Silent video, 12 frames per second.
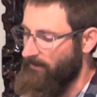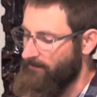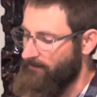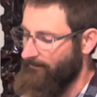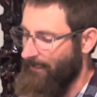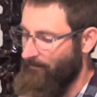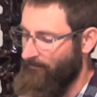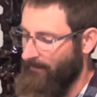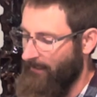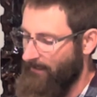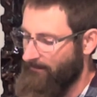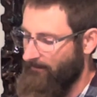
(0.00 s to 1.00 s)
and slammed
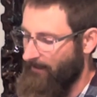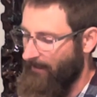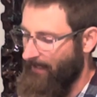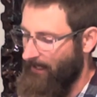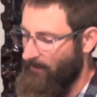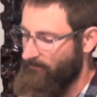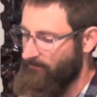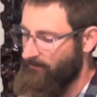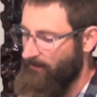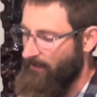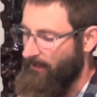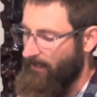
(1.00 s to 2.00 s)
against that house.
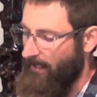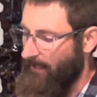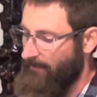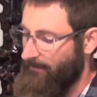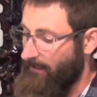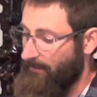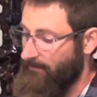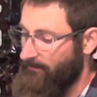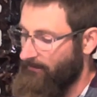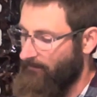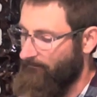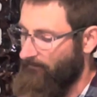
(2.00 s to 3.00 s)
And yet it
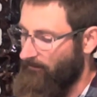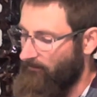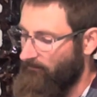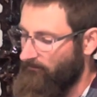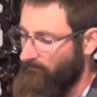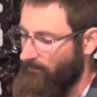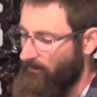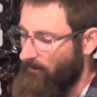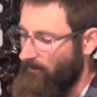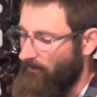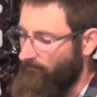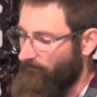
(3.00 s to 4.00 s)
did not fall,
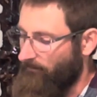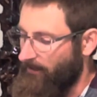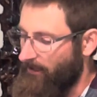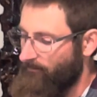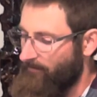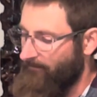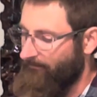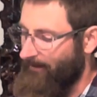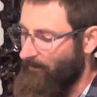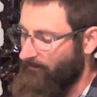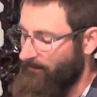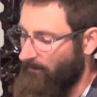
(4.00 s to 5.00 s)
for it had been
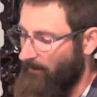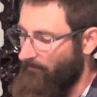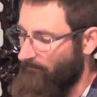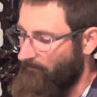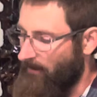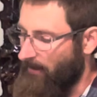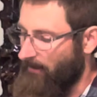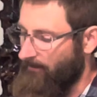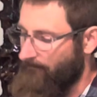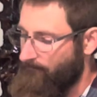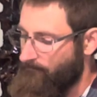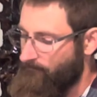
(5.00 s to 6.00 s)
founded on the rock.
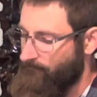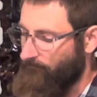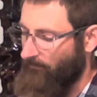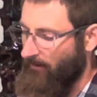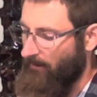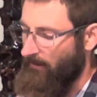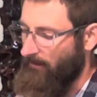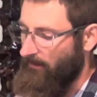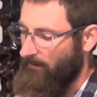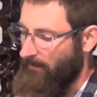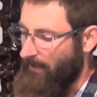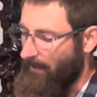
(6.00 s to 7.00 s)

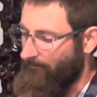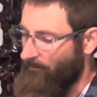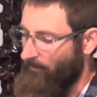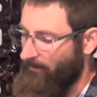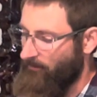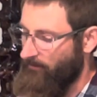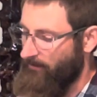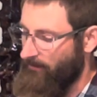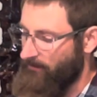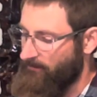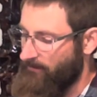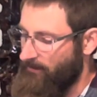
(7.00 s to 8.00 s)
Everyone who
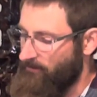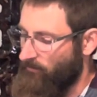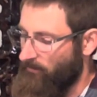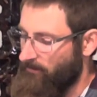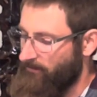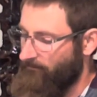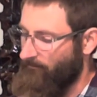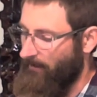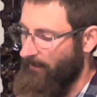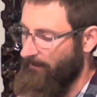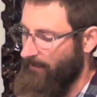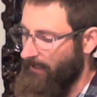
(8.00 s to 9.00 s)
hears these words of
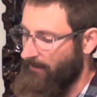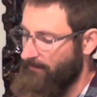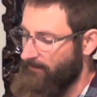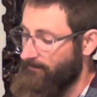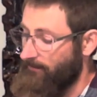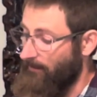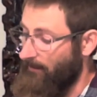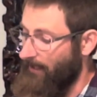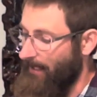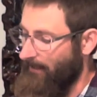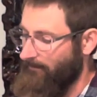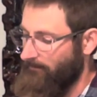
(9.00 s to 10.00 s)
mine and does not
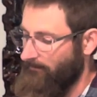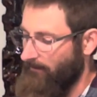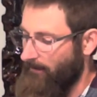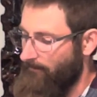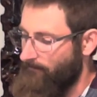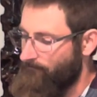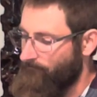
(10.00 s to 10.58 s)
act on them